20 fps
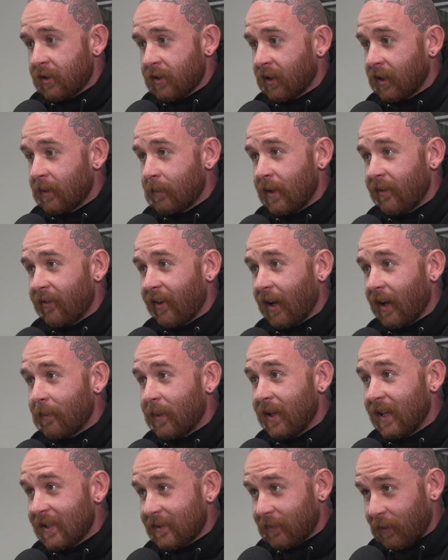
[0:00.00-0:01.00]
can be very
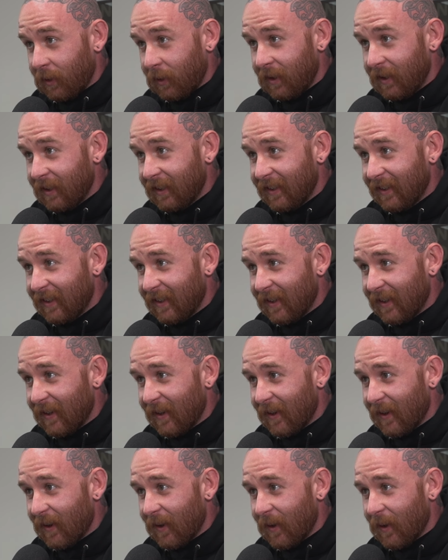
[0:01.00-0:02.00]
peaceful,
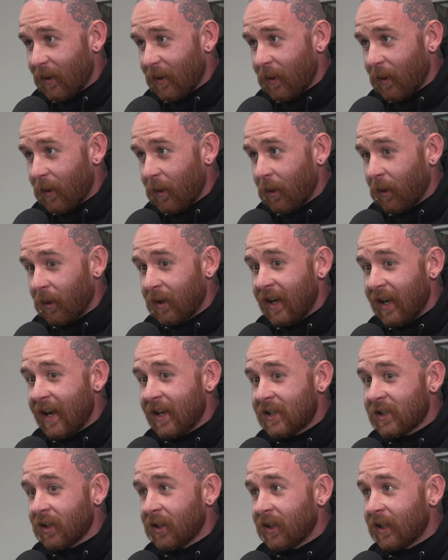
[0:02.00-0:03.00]
or
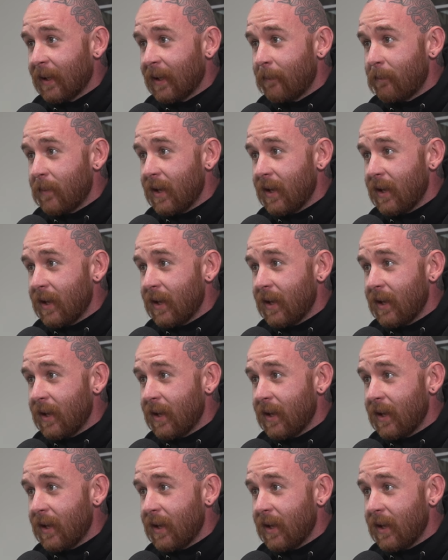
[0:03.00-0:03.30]
nature can